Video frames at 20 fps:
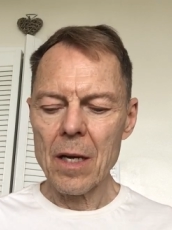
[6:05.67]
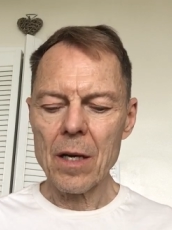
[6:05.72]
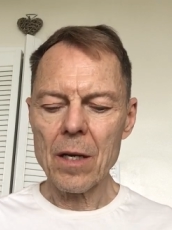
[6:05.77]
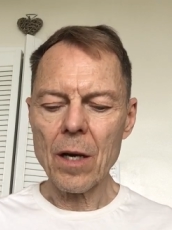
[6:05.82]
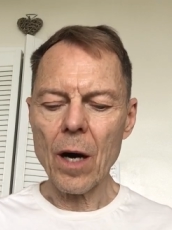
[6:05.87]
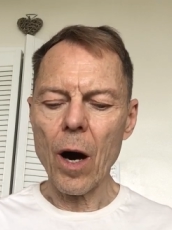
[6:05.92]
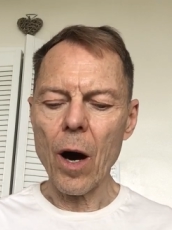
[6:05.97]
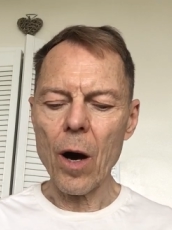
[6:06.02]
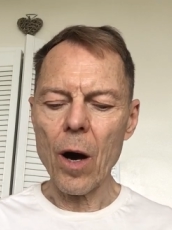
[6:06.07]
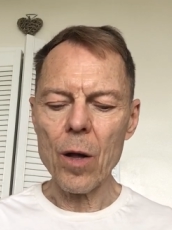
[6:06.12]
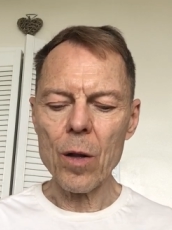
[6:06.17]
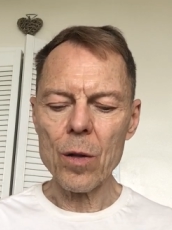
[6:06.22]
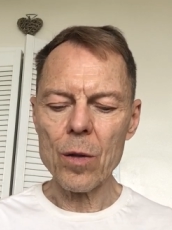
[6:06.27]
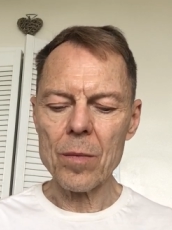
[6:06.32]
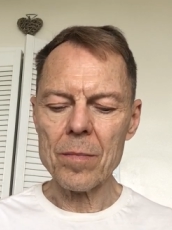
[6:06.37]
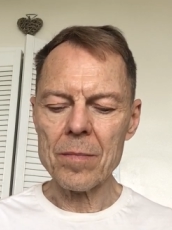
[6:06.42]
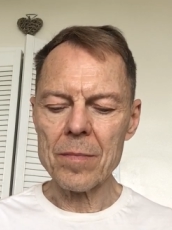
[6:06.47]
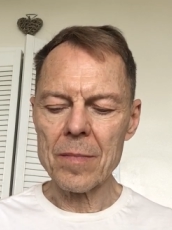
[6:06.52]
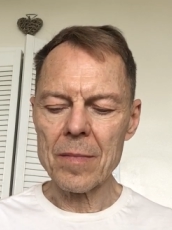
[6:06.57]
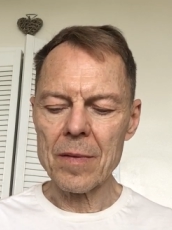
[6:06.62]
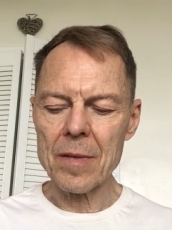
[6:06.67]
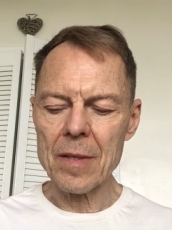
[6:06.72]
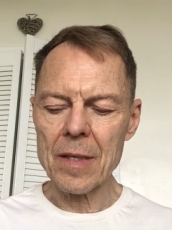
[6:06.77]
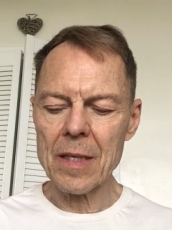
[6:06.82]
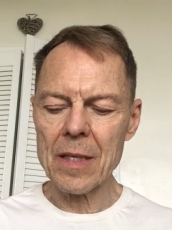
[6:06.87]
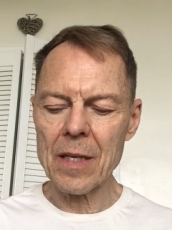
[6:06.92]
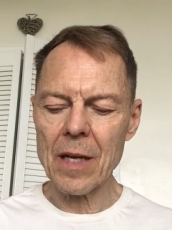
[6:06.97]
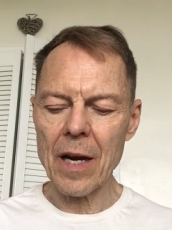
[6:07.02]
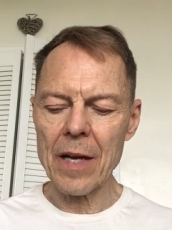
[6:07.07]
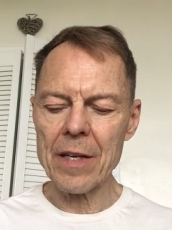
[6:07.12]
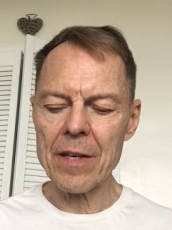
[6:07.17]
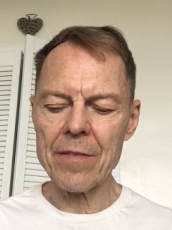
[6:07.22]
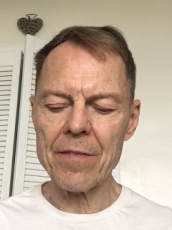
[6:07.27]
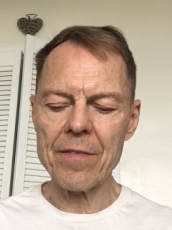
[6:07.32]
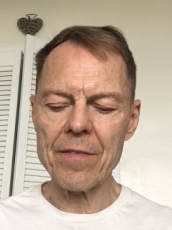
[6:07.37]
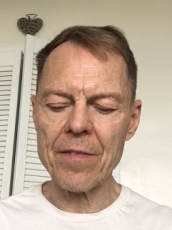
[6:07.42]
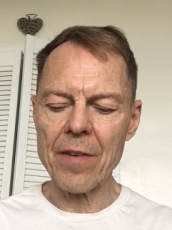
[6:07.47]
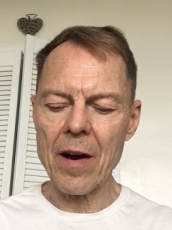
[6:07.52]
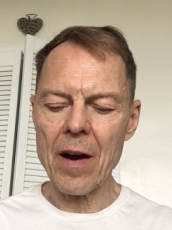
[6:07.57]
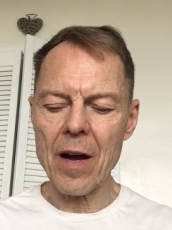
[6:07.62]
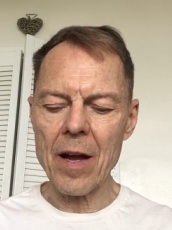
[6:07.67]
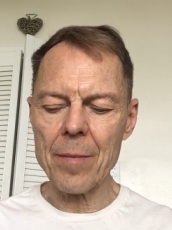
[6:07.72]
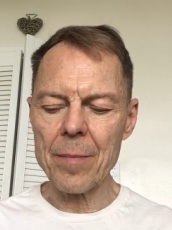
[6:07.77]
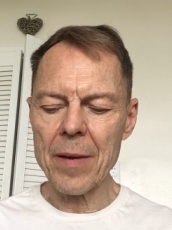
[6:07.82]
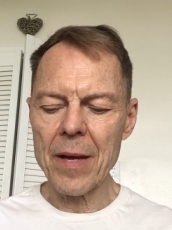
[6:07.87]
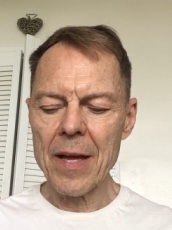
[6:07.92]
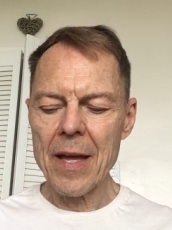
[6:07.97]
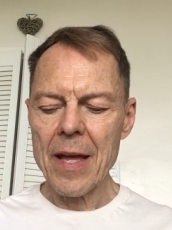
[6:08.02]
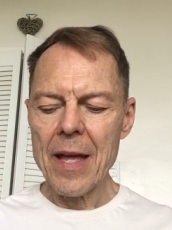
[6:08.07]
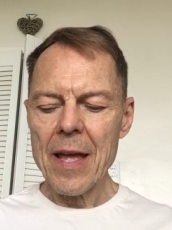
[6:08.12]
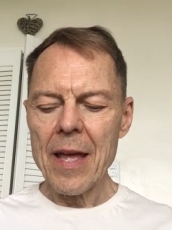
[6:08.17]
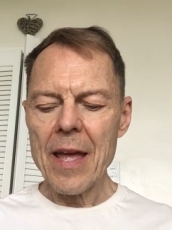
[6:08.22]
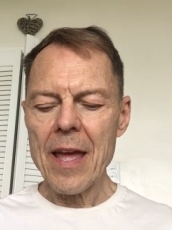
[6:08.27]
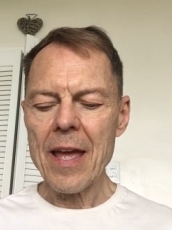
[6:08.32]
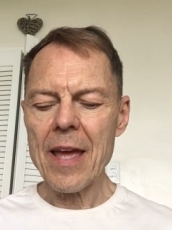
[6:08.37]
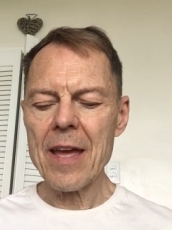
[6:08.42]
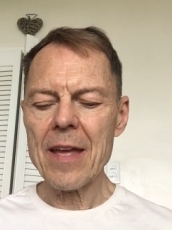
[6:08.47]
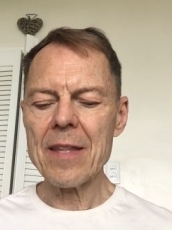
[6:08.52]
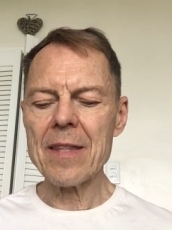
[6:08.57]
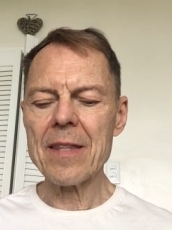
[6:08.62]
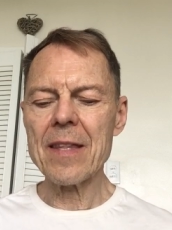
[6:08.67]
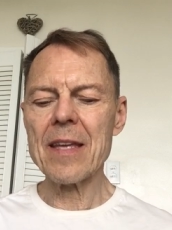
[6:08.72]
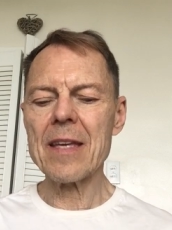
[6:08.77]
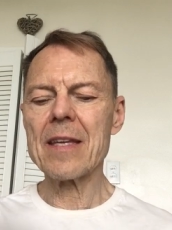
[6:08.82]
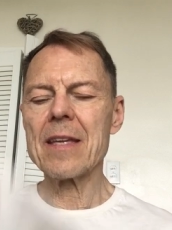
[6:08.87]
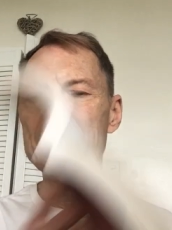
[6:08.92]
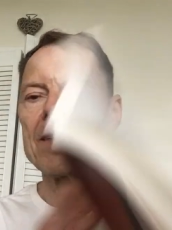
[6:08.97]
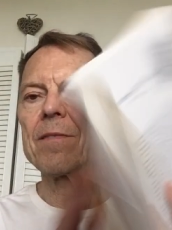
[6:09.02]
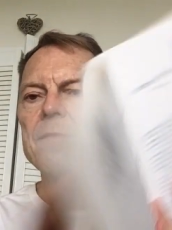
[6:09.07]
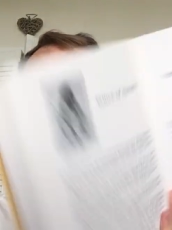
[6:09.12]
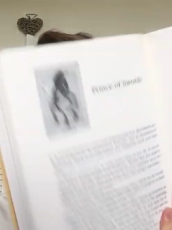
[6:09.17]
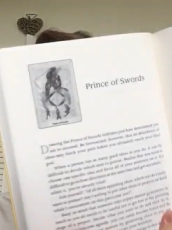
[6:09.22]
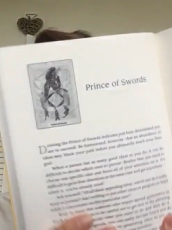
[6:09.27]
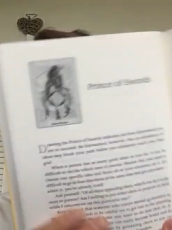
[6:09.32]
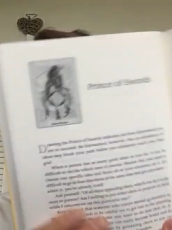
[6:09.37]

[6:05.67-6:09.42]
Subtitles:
column kind of vibe. And they give